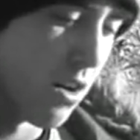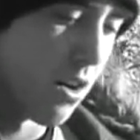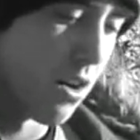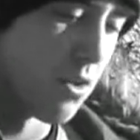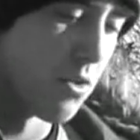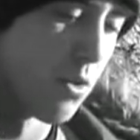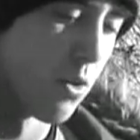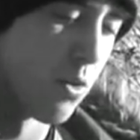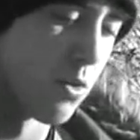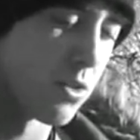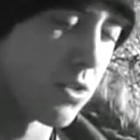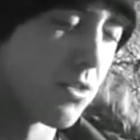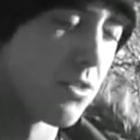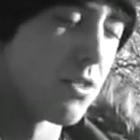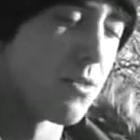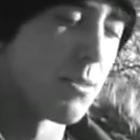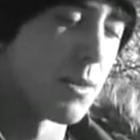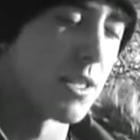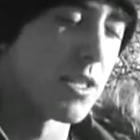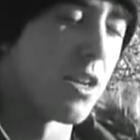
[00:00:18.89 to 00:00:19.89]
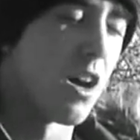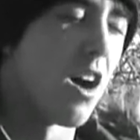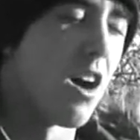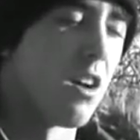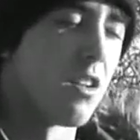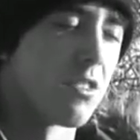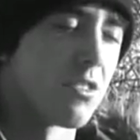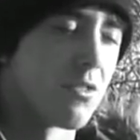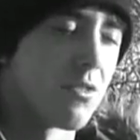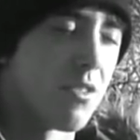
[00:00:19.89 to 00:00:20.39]
I noticed there's a
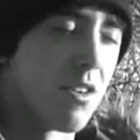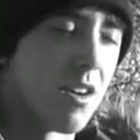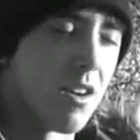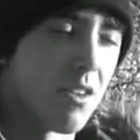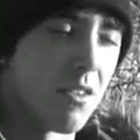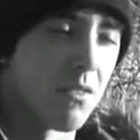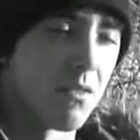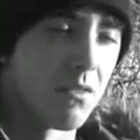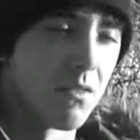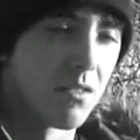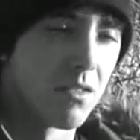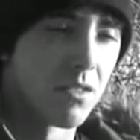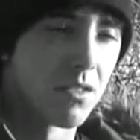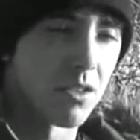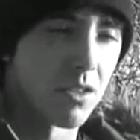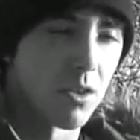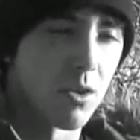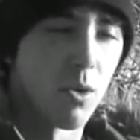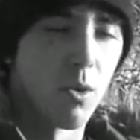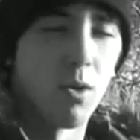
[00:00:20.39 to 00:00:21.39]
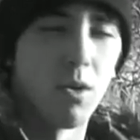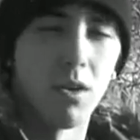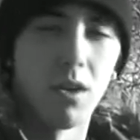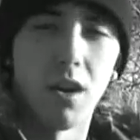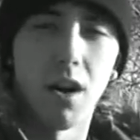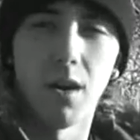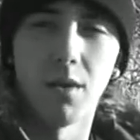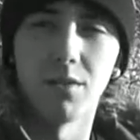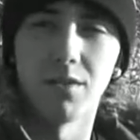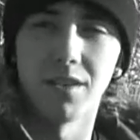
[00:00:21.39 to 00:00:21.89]
McDonald's around the corner
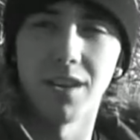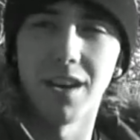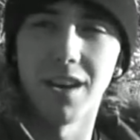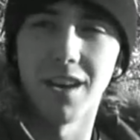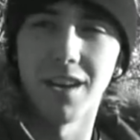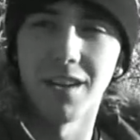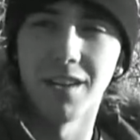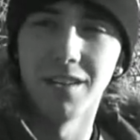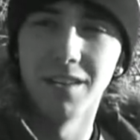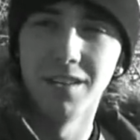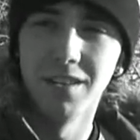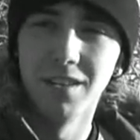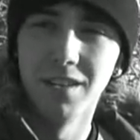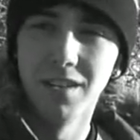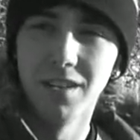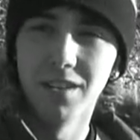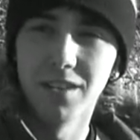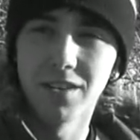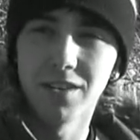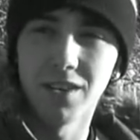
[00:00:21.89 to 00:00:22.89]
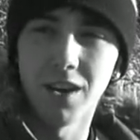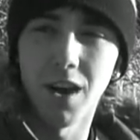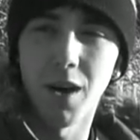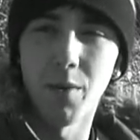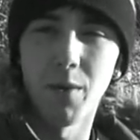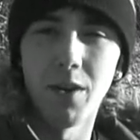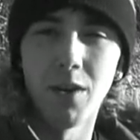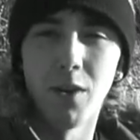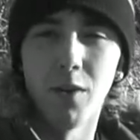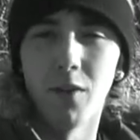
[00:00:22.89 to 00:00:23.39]
I was at. So I
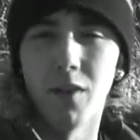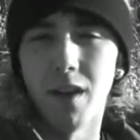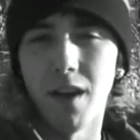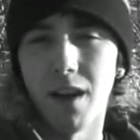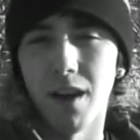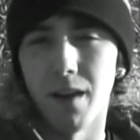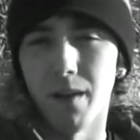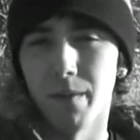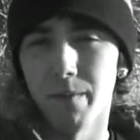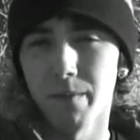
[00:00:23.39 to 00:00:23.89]
went over there.